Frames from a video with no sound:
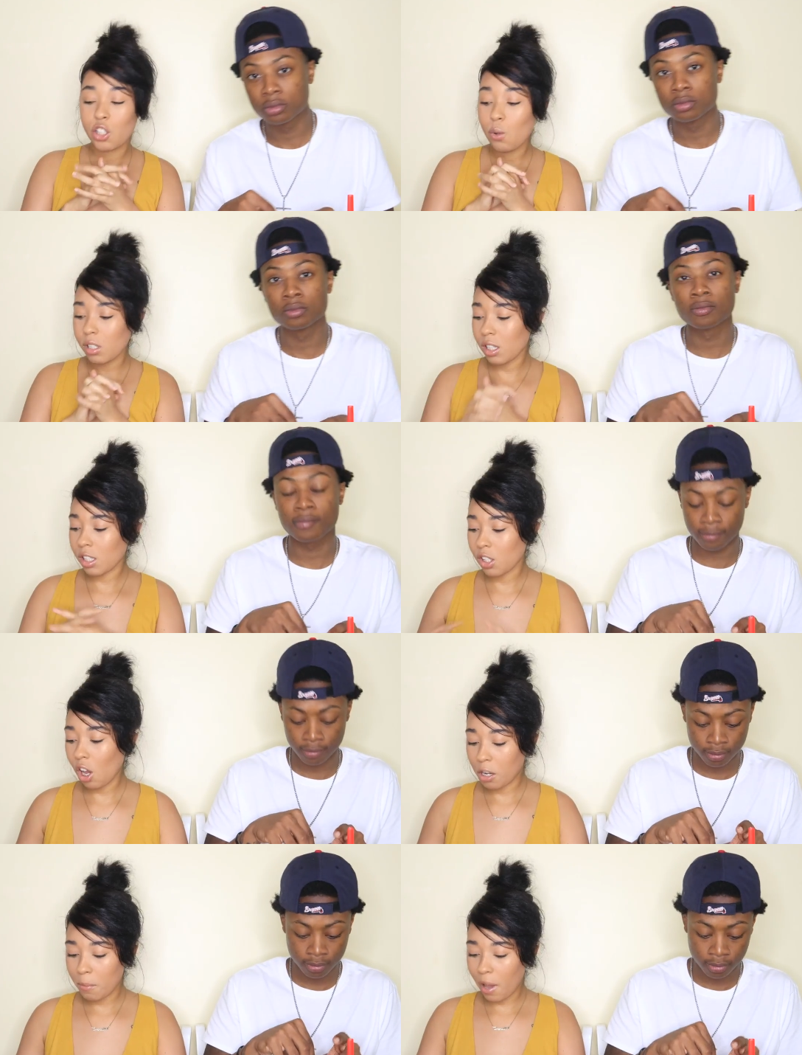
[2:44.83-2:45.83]
Speaker 1: she wants us to
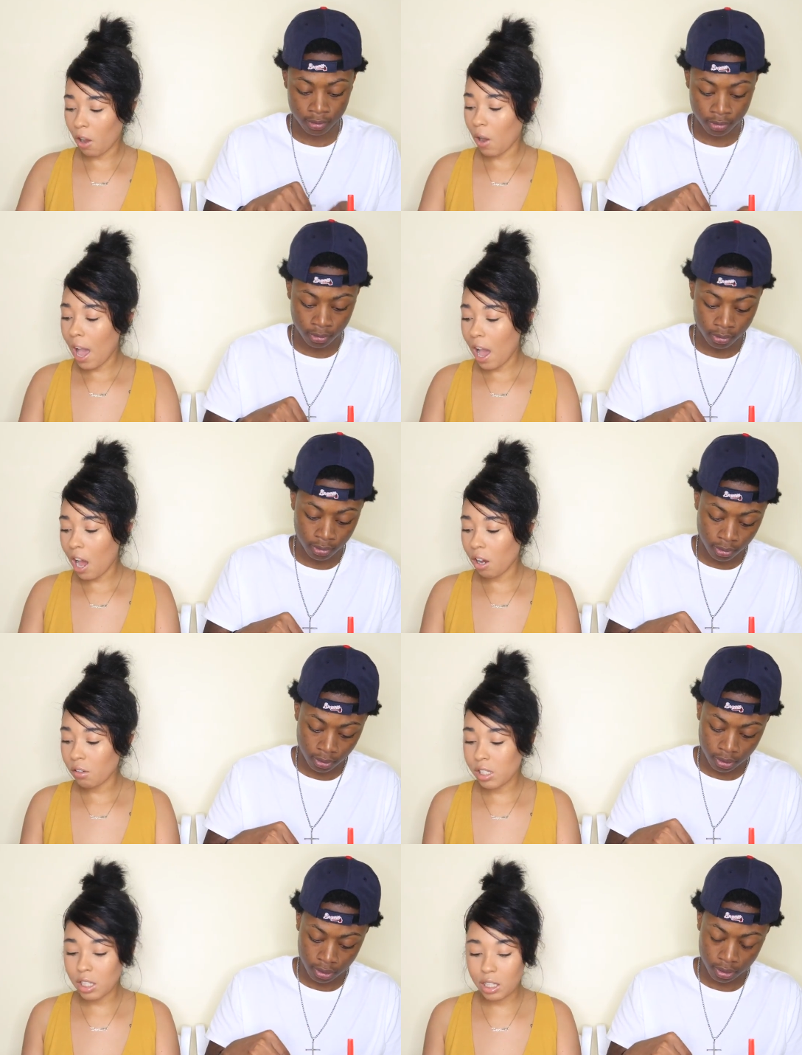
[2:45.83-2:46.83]
talk about how
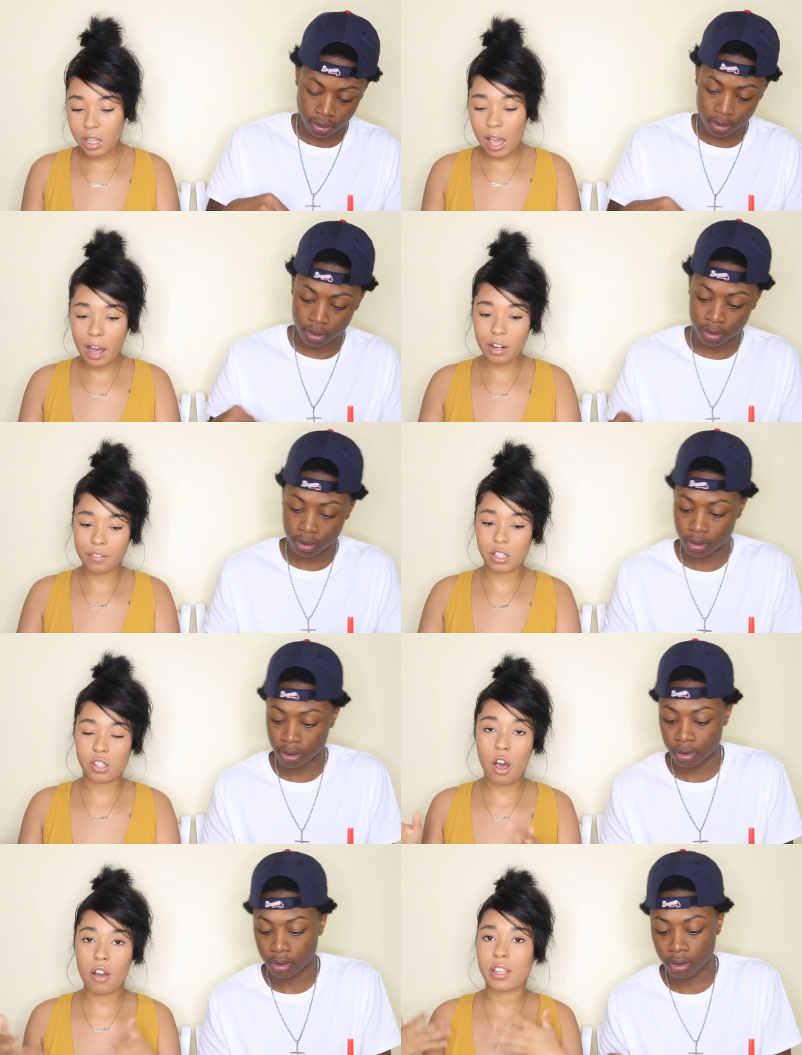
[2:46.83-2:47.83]
to get out of the
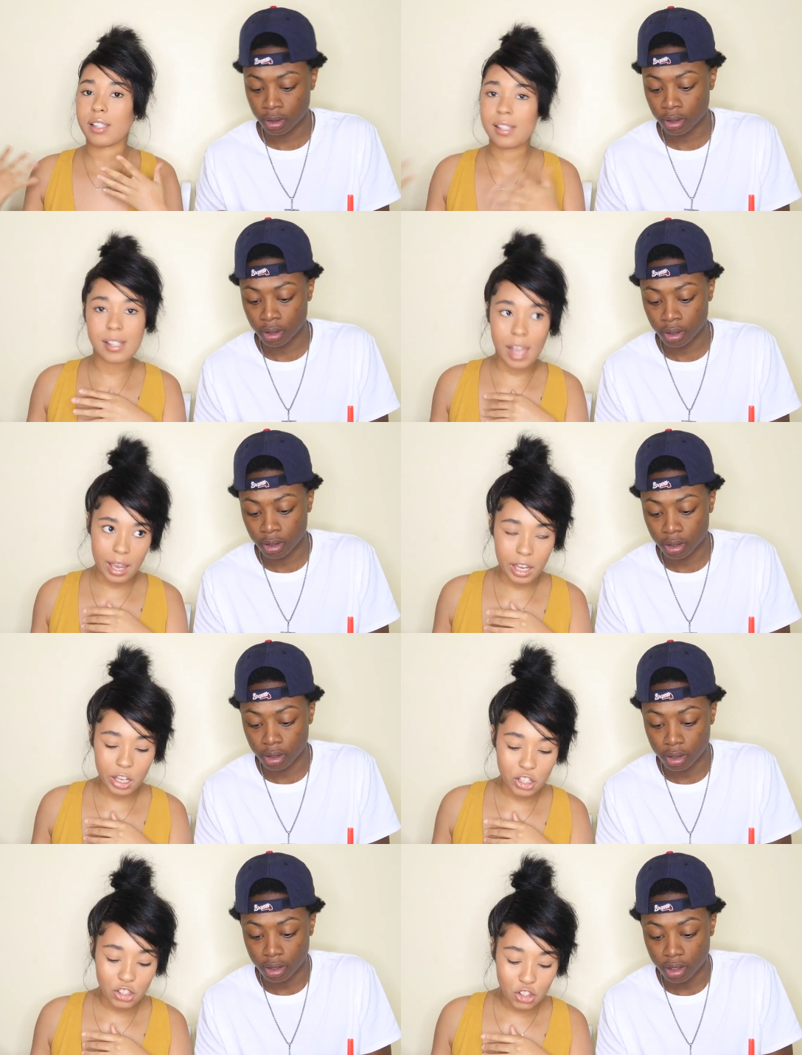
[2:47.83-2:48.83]
talking
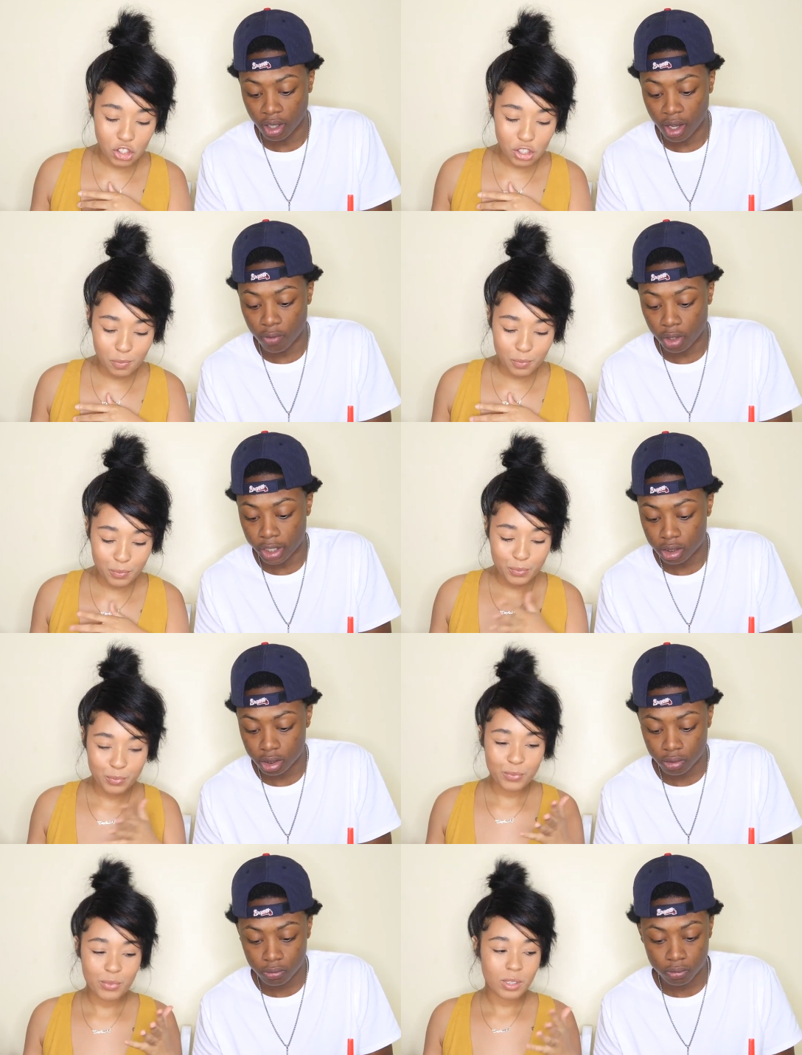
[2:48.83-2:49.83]
stage.
Speaker 2: A
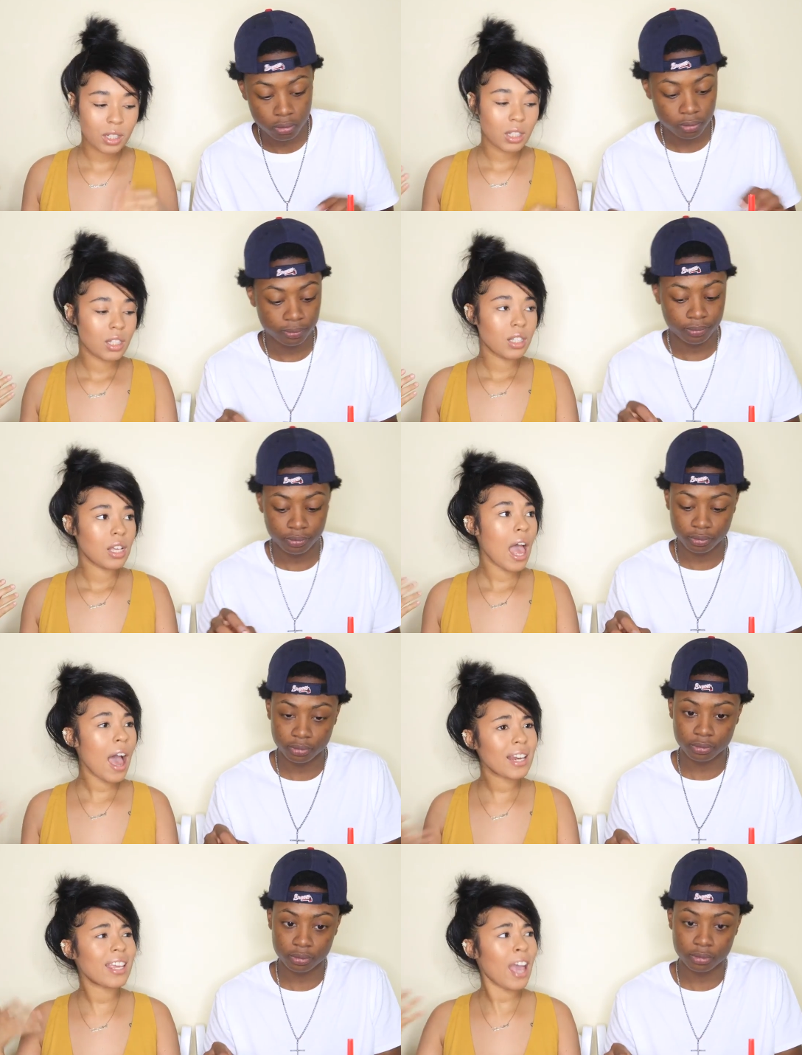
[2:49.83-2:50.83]
relationship?
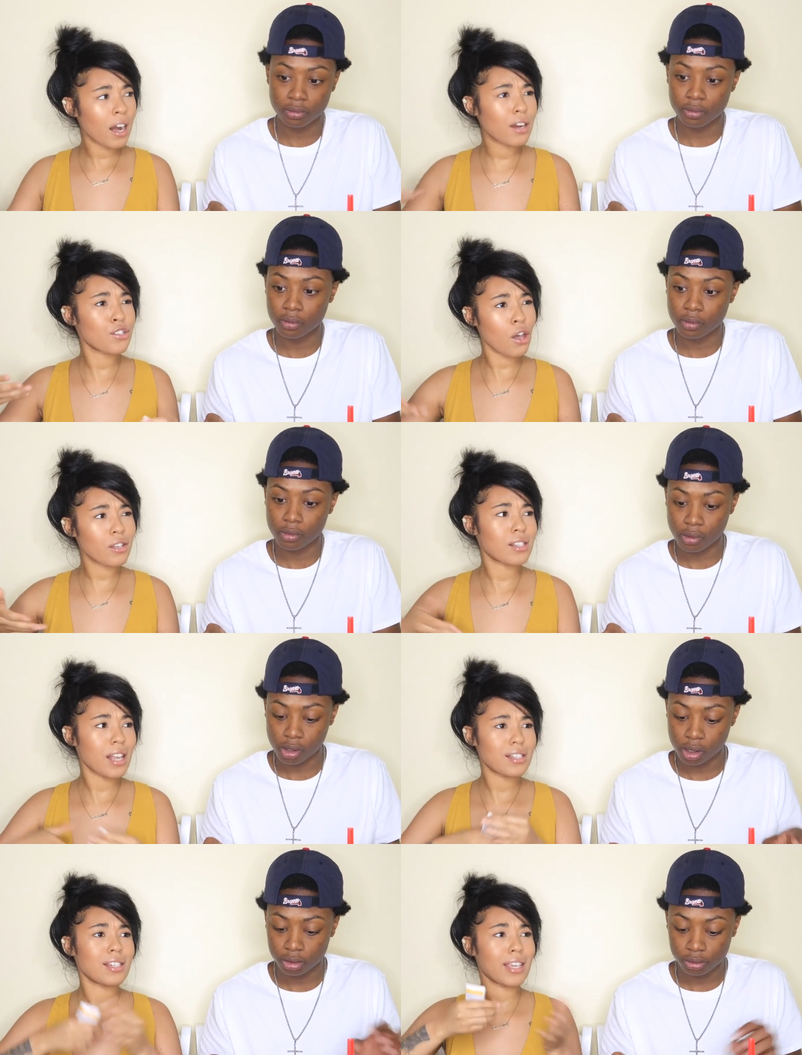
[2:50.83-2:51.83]
Speaker 1: how to get out of the talking
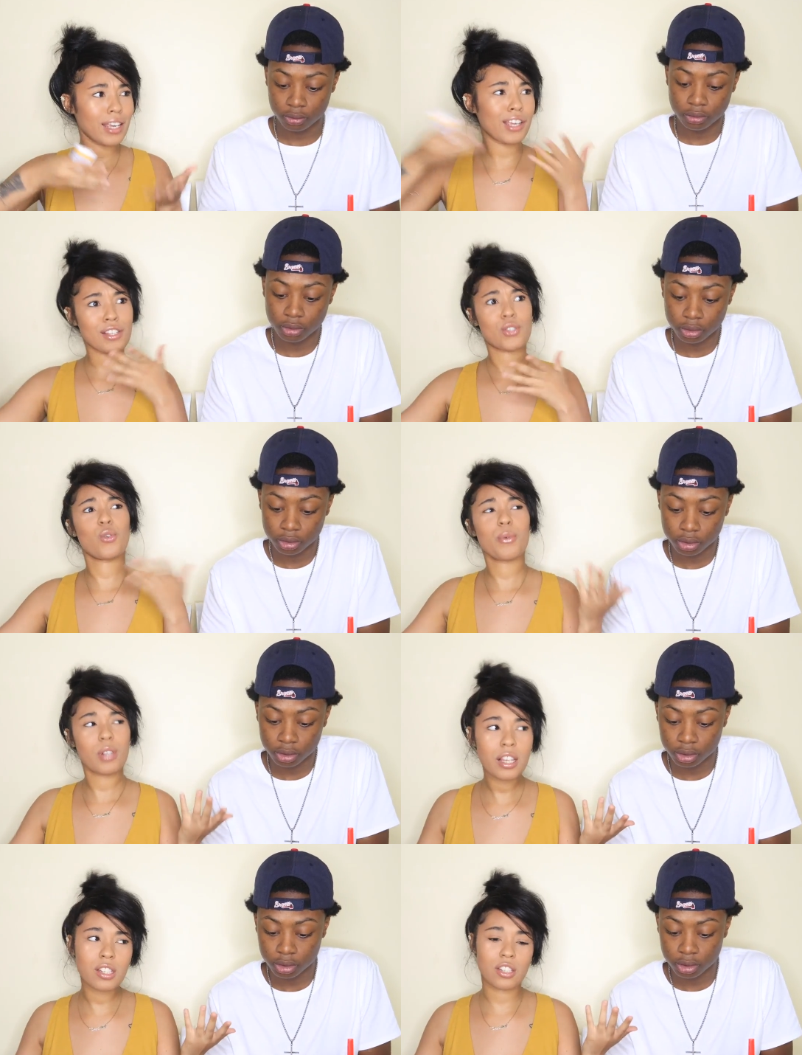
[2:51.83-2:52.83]
stage and get into a
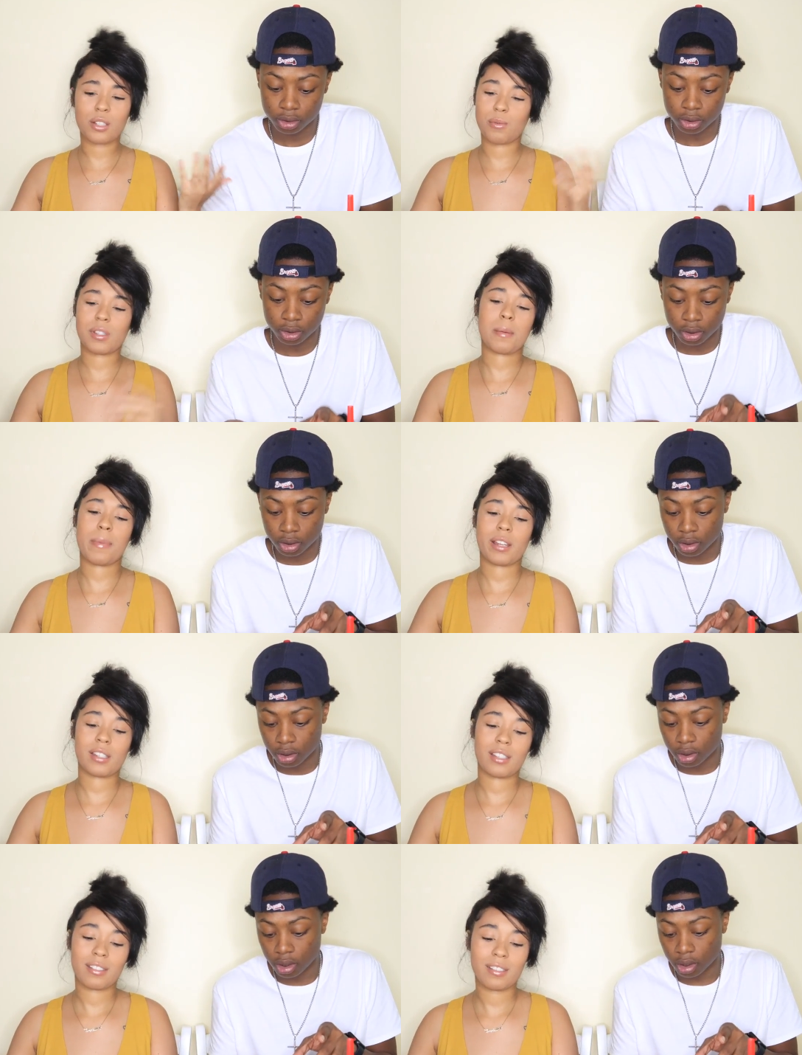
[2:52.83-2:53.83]
relationship with somebody.
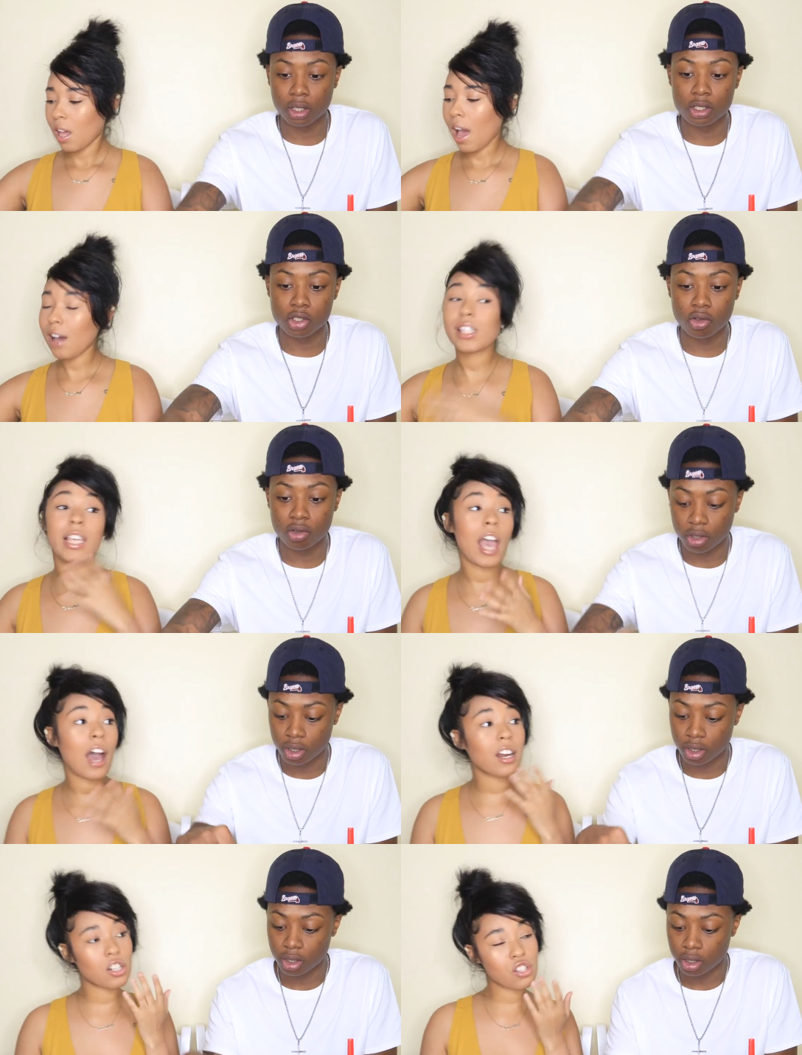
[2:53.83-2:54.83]
How to get
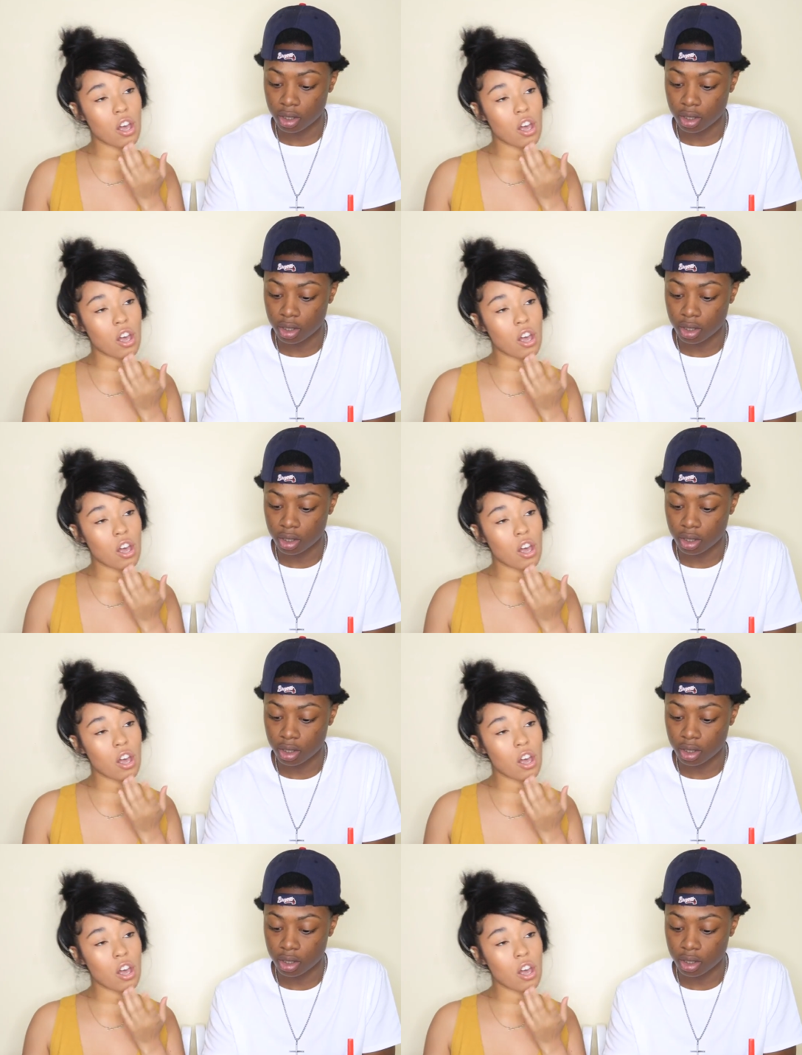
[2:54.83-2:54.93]
out of the